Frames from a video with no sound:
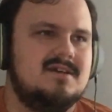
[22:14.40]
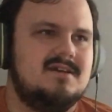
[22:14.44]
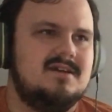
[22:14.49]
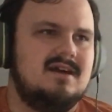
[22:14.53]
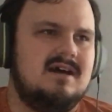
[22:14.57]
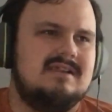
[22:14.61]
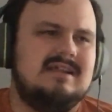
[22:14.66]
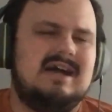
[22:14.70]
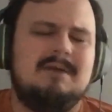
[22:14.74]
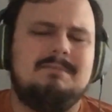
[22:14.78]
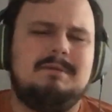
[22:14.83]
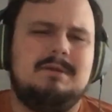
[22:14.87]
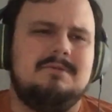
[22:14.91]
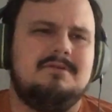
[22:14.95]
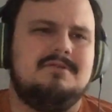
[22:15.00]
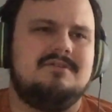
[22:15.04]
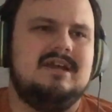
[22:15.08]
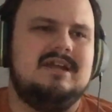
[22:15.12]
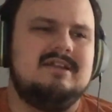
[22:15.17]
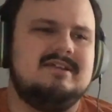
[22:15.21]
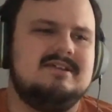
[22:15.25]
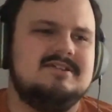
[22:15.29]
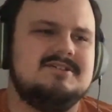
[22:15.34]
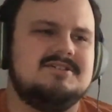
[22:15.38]
A lot of people
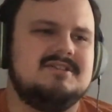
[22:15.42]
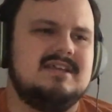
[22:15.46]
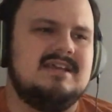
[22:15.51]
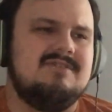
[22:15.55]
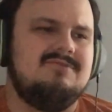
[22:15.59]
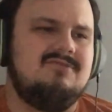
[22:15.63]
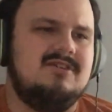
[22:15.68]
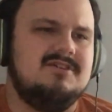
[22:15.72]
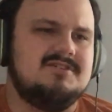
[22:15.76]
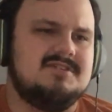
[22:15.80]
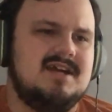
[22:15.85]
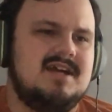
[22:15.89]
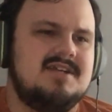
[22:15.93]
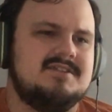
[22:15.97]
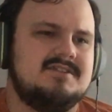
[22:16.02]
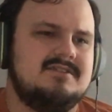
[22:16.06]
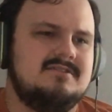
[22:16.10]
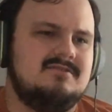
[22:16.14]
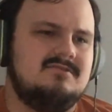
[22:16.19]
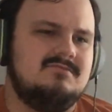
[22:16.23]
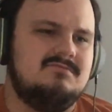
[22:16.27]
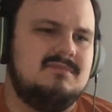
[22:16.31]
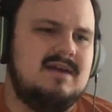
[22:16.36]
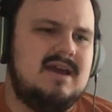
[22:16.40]
think that his singing voice on it's a
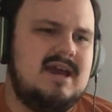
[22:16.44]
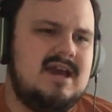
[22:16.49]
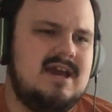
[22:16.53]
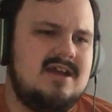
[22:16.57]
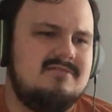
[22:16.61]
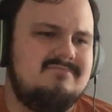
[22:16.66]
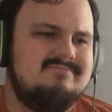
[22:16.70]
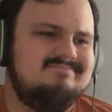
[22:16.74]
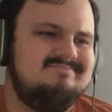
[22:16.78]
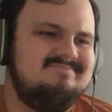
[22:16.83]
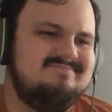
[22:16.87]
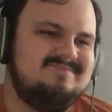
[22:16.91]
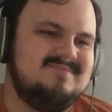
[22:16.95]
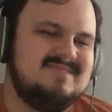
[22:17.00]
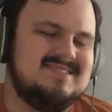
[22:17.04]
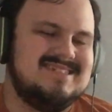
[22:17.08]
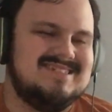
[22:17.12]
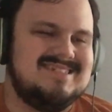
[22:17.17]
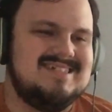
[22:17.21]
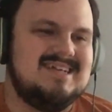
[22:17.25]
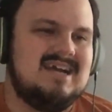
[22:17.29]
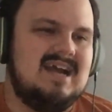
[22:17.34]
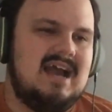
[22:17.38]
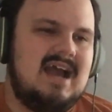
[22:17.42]
little bad.
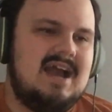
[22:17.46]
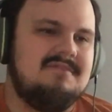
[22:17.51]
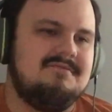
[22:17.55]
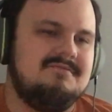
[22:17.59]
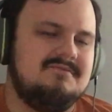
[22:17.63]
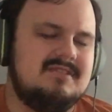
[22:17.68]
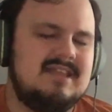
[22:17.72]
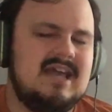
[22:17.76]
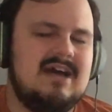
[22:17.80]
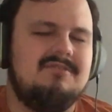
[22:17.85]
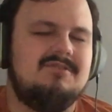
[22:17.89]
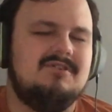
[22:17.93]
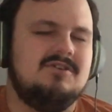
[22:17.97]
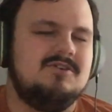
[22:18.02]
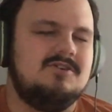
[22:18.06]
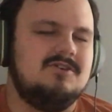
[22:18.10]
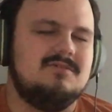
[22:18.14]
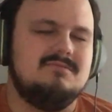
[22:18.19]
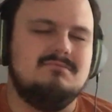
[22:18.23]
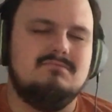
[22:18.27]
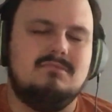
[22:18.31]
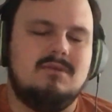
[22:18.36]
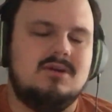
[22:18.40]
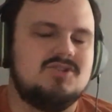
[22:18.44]
I've definitely
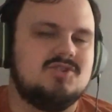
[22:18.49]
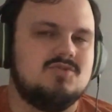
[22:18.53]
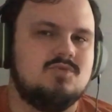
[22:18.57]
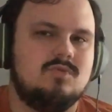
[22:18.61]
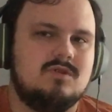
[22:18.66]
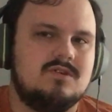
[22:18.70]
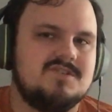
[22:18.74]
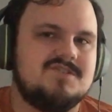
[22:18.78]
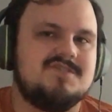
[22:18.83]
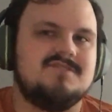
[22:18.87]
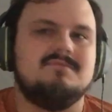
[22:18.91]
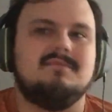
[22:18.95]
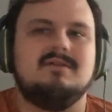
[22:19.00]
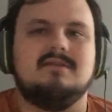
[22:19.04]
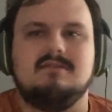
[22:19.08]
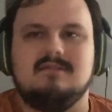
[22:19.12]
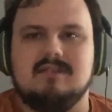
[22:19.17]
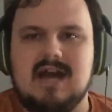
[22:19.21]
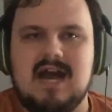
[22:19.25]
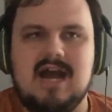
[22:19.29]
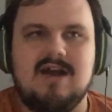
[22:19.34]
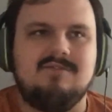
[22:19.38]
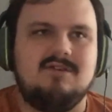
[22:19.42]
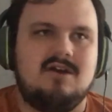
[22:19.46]
heard much worse from a
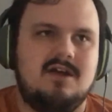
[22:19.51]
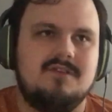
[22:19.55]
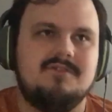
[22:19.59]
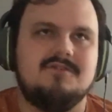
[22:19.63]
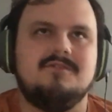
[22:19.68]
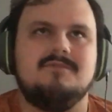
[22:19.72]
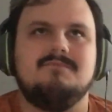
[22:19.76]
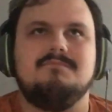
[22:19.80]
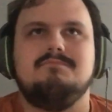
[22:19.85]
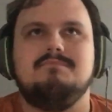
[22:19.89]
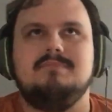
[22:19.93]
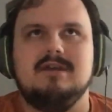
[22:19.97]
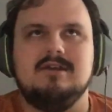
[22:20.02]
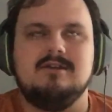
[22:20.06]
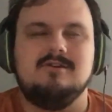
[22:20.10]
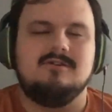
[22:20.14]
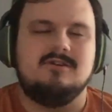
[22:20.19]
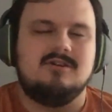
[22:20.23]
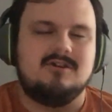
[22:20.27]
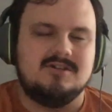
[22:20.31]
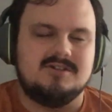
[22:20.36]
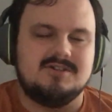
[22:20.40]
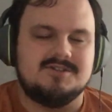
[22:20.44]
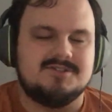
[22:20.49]
lot of other bigger
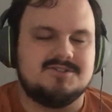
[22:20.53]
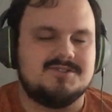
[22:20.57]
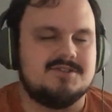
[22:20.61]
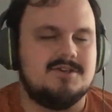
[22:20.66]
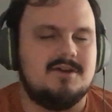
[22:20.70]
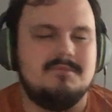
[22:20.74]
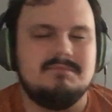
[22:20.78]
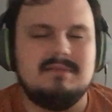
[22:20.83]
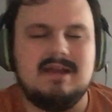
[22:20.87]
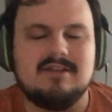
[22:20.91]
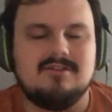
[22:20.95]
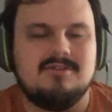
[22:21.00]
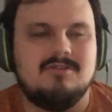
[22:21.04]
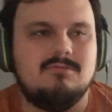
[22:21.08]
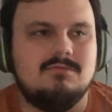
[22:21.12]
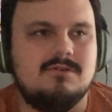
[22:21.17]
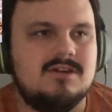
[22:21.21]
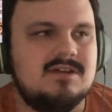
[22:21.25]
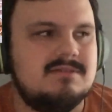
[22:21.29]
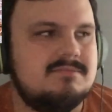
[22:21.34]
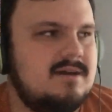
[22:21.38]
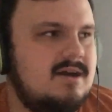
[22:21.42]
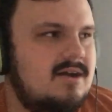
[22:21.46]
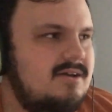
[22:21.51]
artists, so I'm not too
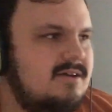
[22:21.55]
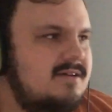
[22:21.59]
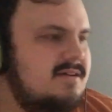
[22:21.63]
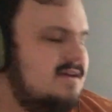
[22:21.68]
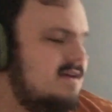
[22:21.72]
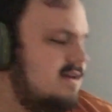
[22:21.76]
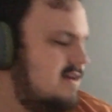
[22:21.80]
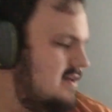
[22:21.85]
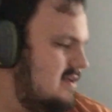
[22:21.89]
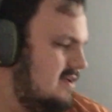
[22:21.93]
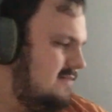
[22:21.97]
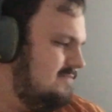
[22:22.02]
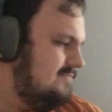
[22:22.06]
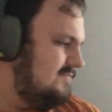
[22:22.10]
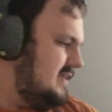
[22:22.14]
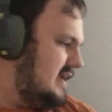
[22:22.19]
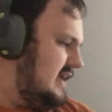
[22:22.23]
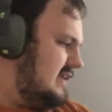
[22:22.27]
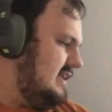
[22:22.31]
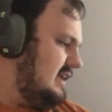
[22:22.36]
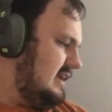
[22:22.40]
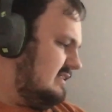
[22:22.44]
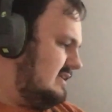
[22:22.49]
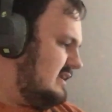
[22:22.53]
worried about it.
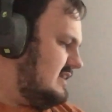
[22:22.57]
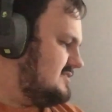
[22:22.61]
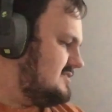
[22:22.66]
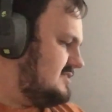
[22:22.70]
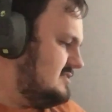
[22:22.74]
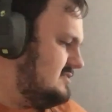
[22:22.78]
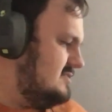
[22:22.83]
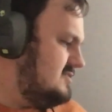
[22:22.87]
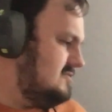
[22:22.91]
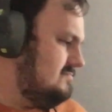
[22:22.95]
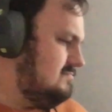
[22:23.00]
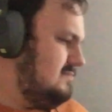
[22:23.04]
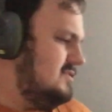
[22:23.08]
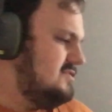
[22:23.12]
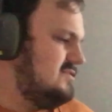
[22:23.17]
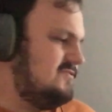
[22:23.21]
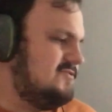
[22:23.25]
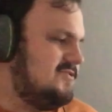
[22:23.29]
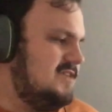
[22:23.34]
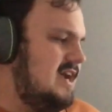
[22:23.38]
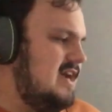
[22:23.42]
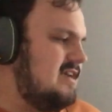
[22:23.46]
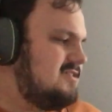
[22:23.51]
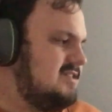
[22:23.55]
And yeah, like I said, there's a bunch of
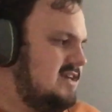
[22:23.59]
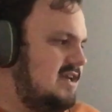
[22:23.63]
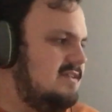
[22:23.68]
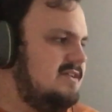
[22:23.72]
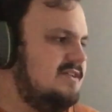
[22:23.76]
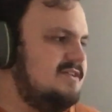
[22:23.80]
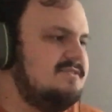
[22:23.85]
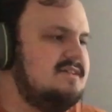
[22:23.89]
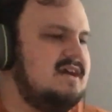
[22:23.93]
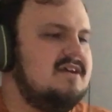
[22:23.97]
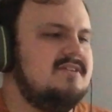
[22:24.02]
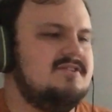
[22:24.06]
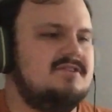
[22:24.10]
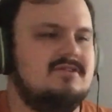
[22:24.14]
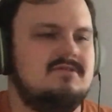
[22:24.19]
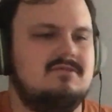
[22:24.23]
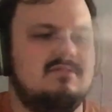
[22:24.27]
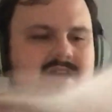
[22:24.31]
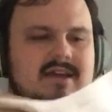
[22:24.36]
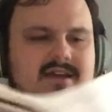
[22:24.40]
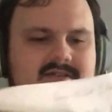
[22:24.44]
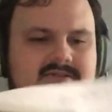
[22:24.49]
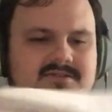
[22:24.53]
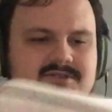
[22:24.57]
tracks on here that I do
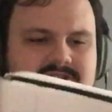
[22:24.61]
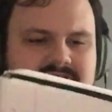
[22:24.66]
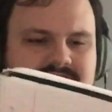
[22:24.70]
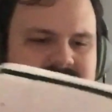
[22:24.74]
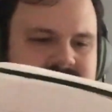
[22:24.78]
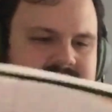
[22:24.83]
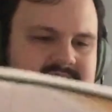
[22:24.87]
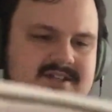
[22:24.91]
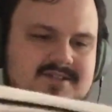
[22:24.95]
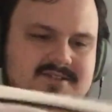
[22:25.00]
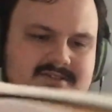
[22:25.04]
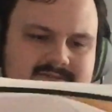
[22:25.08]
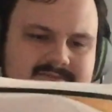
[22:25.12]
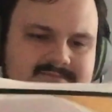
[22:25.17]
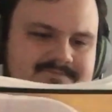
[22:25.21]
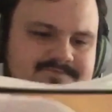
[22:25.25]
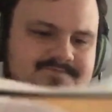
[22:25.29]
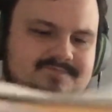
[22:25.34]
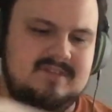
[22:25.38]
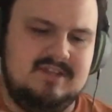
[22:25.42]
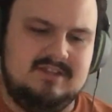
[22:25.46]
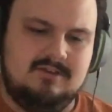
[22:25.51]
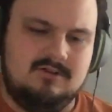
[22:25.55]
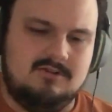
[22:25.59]
like, such as,
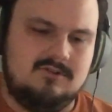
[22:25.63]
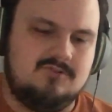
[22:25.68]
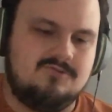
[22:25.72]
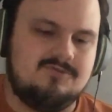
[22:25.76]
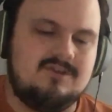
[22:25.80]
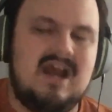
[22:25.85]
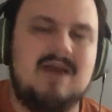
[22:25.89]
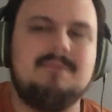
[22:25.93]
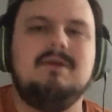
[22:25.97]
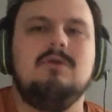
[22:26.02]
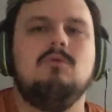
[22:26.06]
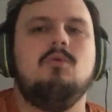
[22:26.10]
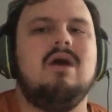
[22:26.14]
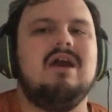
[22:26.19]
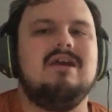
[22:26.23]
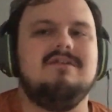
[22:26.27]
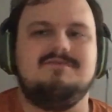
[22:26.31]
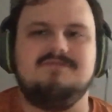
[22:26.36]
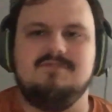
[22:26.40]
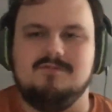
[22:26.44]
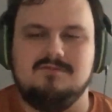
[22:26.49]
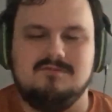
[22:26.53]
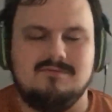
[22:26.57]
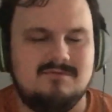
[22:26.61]
Grimy
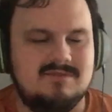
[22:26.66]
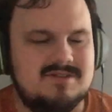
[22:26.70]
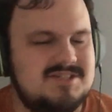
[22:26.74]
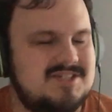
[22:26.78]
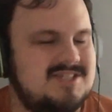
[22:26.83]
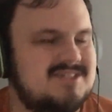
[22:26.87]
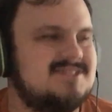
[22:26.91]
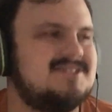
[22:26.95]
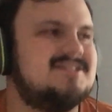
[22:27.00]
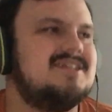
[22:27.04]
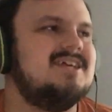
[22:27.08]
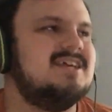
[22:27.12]
Waifu, which is